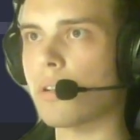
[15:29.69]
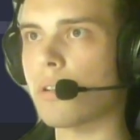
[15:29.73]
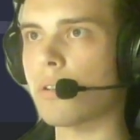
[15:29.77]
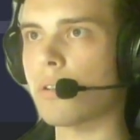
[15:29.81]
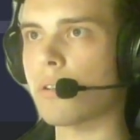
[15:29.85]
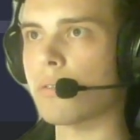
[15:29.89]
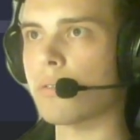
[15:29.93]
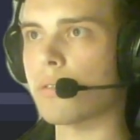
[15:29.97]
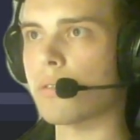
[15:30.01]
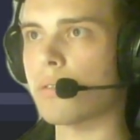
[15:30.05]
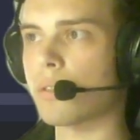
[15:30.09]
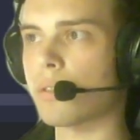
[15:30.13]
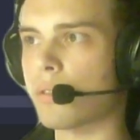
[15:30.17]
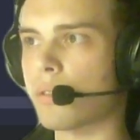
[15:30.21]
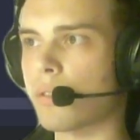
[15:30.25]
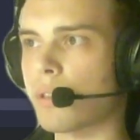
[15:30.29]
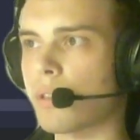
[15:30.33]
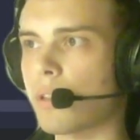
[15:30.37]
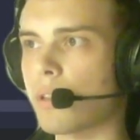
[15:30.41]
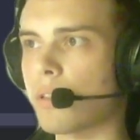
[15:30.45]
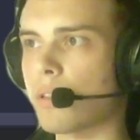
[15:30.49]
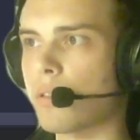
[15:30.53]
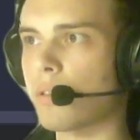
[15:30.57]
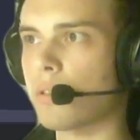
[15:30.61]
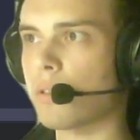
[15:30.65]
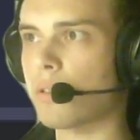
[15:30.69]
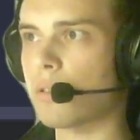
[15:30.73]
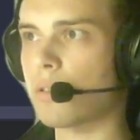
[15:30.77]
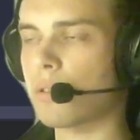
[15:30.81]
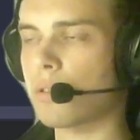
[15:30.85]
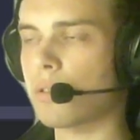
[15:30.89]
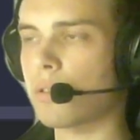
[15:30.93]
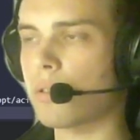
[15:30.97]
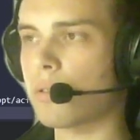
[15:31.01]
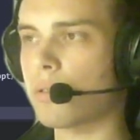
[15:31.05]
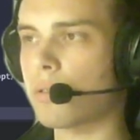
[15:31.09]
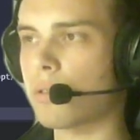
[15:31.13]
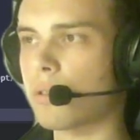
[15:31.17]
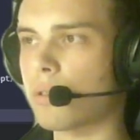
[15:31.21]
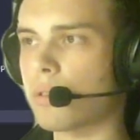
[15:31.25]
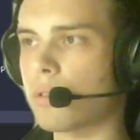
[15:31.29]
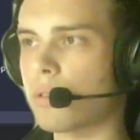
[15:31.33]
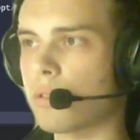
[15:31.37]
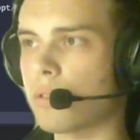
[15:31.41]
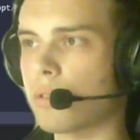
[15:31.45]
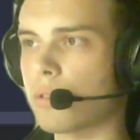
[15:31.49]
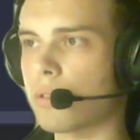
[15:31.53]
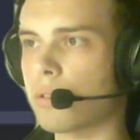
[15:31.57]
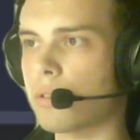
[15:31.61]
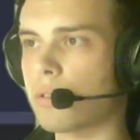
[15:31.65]
on the Z, here it
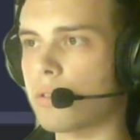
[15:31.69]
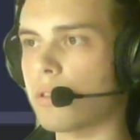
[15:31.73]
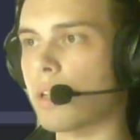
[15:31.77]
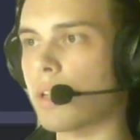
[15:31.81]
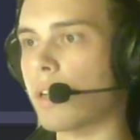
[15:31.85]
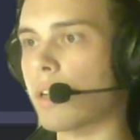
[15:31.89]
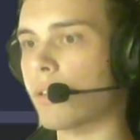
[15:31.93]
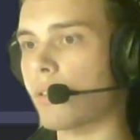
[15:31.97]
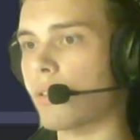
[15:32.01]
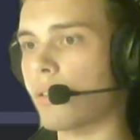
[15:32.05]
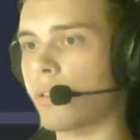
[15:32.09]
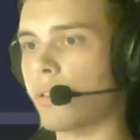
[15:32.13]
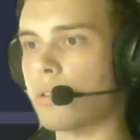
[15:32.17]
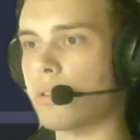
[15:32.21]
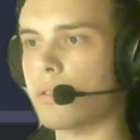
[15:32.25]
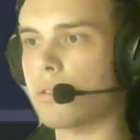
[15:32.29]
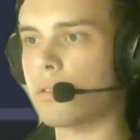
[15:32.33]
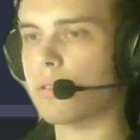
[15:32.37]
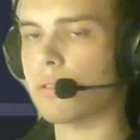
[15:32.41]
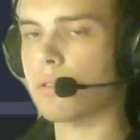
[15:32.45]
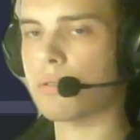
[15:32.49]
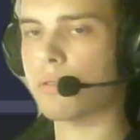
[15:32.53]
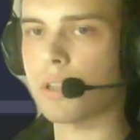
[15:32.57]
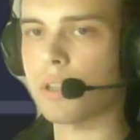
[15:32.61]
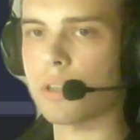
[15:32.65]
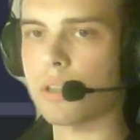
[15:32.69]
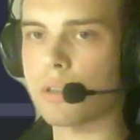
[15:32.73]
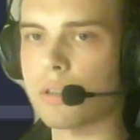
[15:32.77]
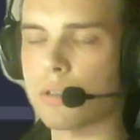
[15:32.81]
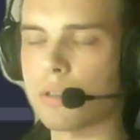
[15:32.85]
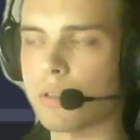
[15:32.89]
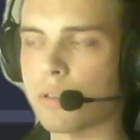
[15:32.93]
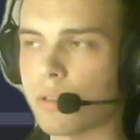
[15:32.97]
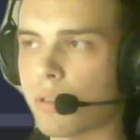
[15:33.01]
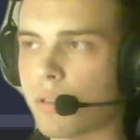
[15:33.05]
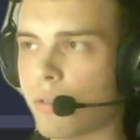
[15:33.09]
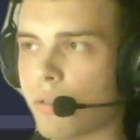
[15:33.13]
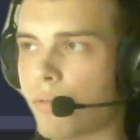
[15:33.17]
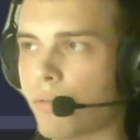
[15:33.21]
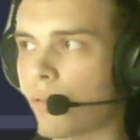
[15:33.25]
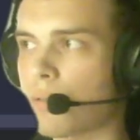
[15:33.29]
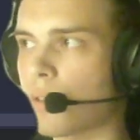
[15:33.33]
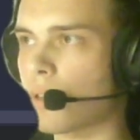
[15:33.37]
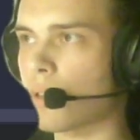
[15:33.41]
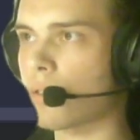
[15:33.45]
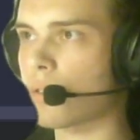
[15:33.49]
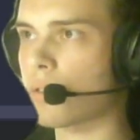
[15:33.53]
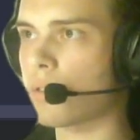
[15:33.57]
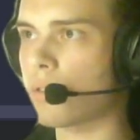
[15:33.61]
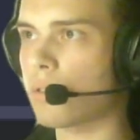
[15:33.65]
started creating the
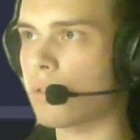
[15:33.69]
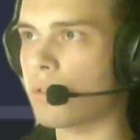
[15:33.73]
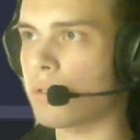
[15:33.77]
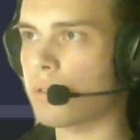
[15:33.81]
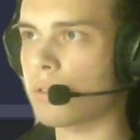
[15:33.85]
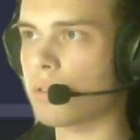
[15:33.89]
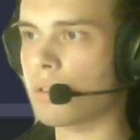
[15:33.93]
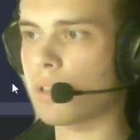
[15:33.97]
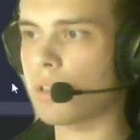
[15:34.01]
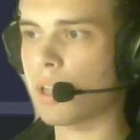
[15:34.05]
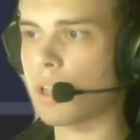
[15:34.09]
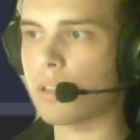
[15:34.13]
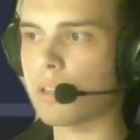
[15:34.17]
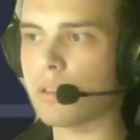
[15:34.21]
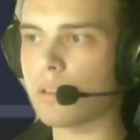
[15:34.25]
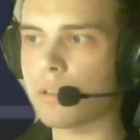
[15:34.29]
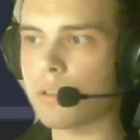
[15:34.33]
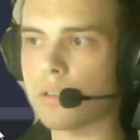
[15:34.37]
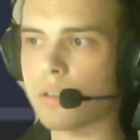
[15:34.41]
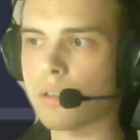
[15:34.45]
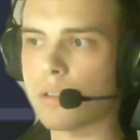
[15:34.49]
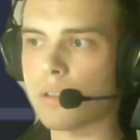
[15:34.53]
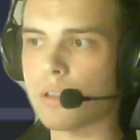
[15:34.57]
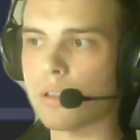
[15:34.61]
first slide.